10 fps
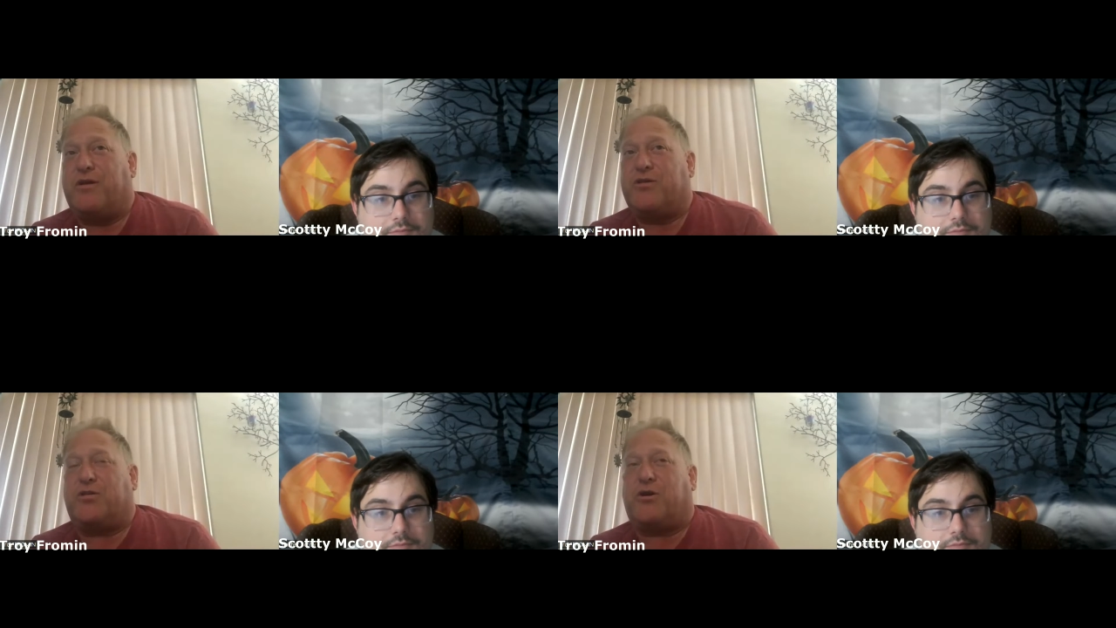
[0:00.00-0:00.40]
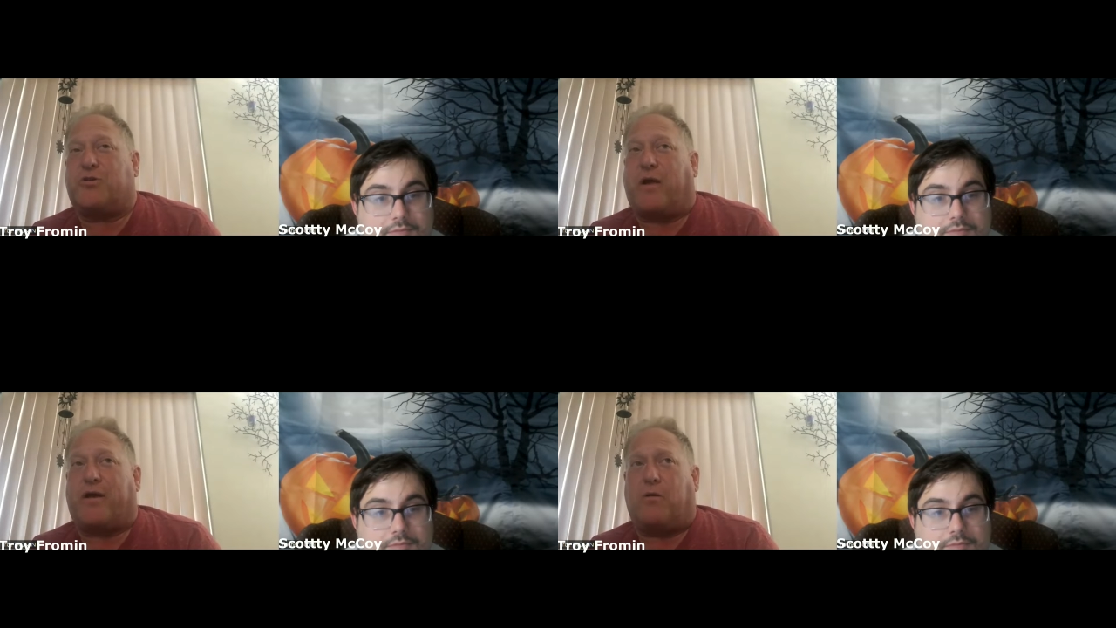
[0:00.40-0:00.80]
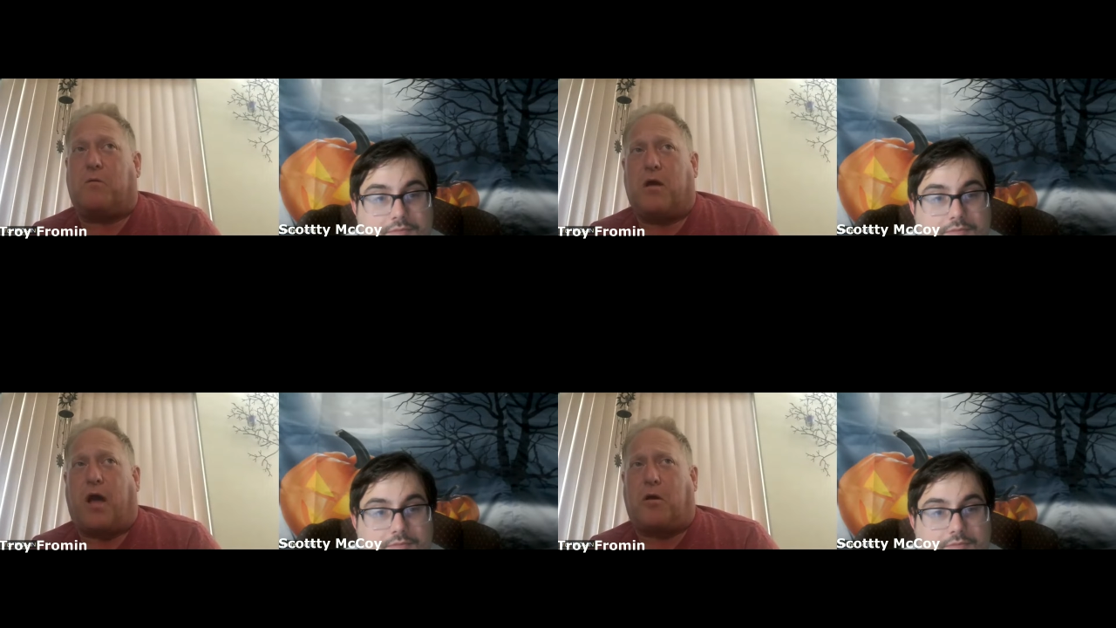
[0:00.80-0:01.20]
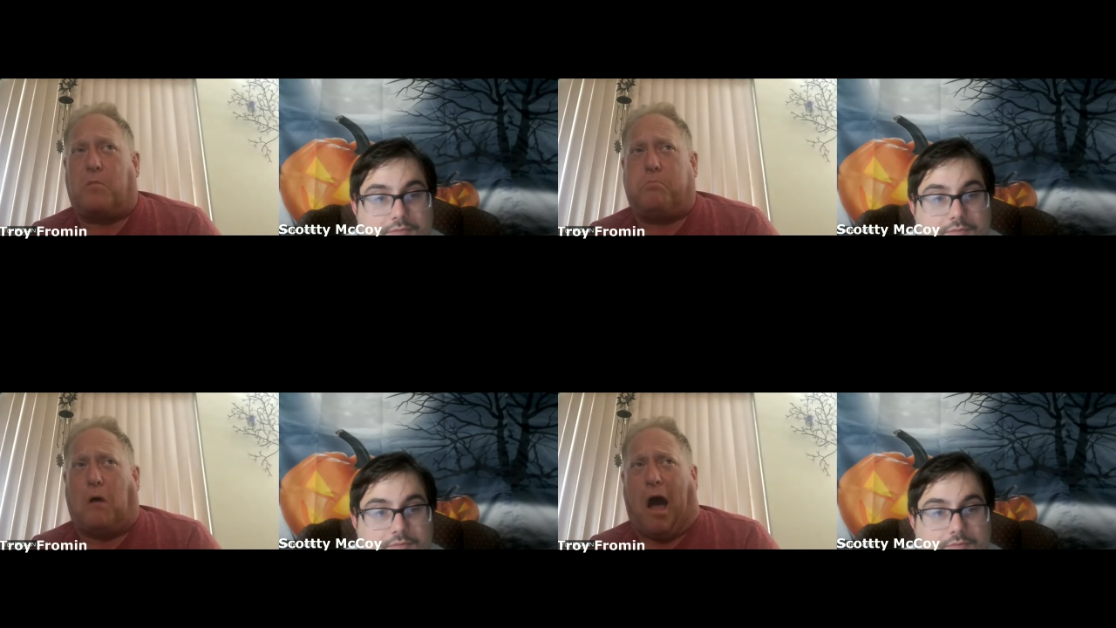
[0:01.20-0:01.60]
Speaker 1: She turns around. I
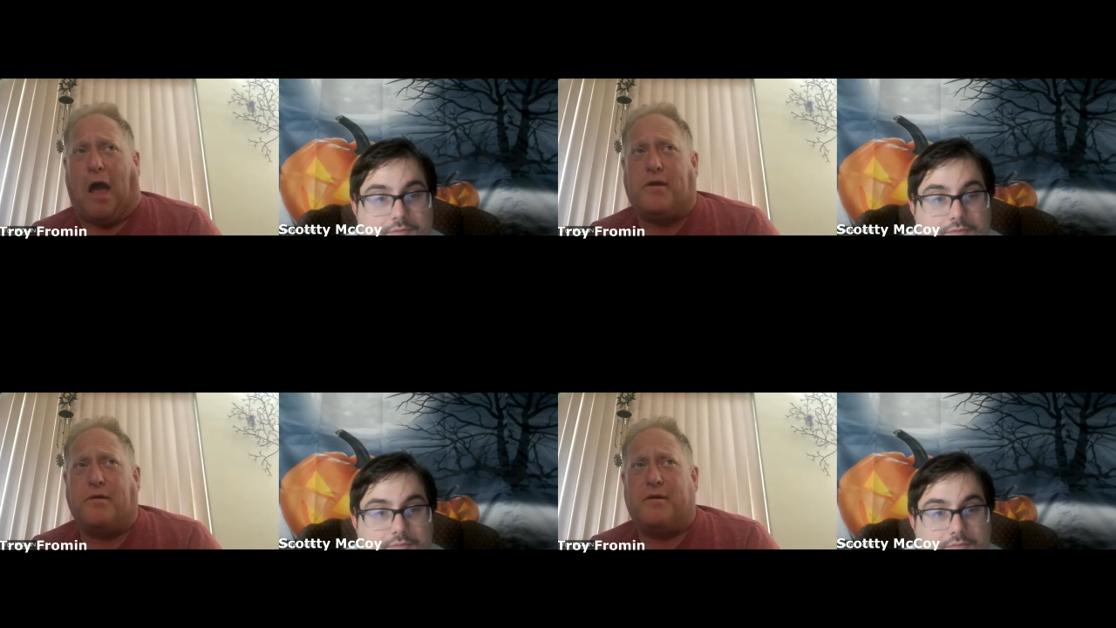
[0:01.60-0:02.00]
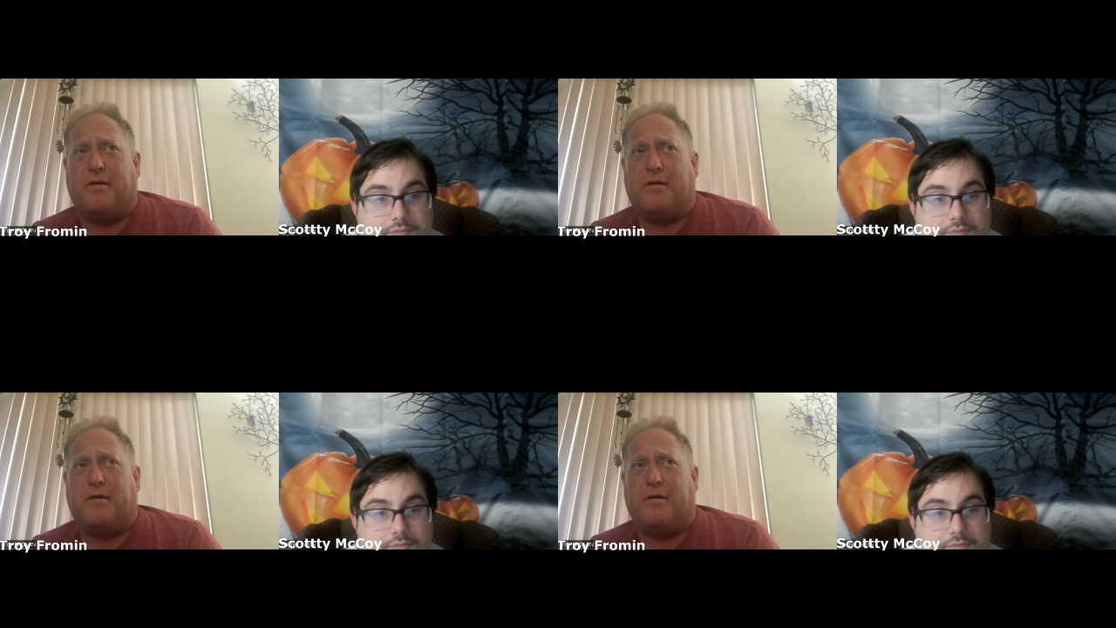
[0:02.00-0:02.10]
go, boy.